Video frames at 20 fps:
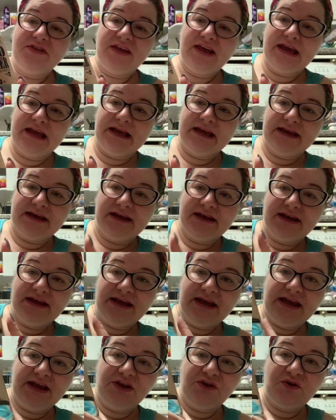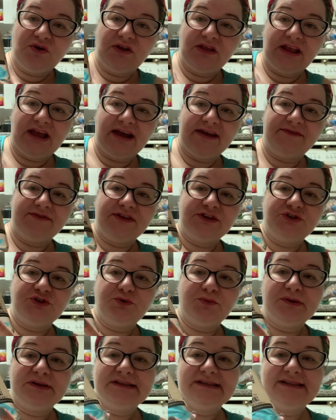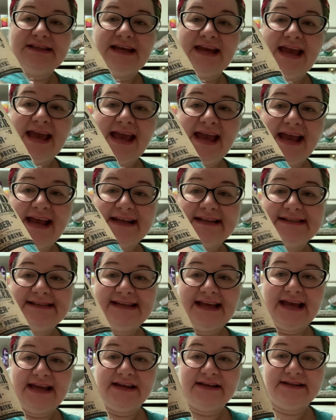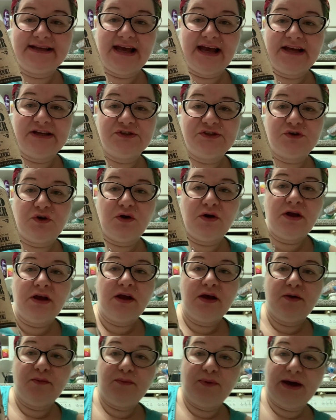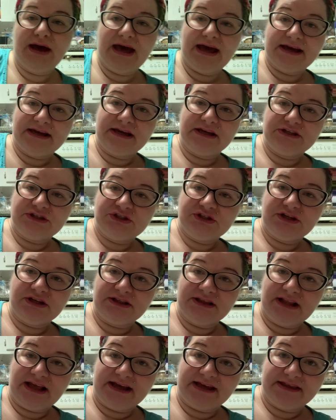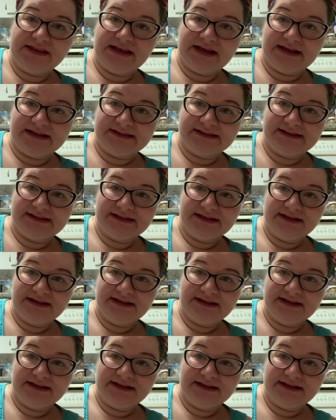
think in your life that you would see hand sanitizer packaged like this?